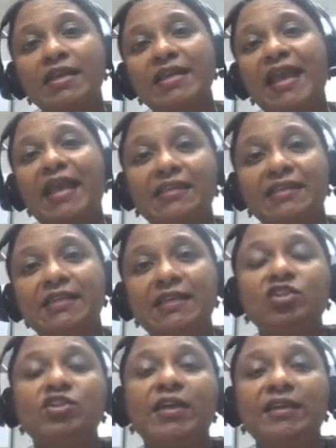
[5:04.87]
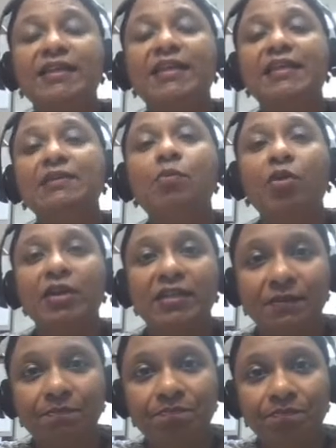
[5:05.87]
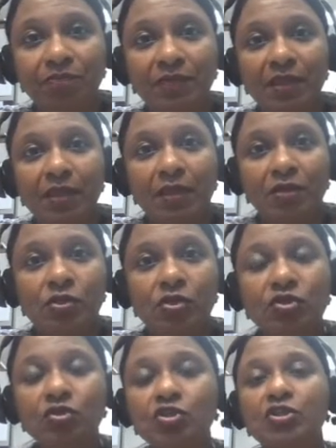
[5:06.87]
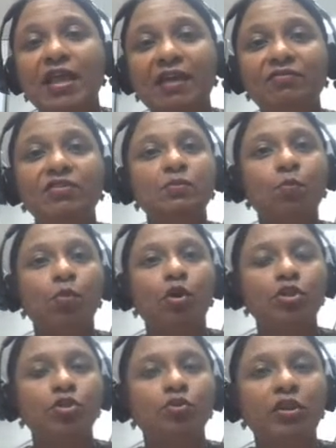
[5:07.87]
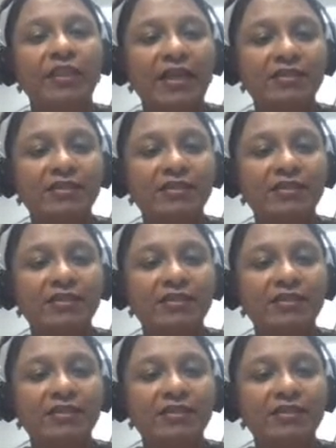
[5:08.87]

can teach at any point. So you should have this module that is a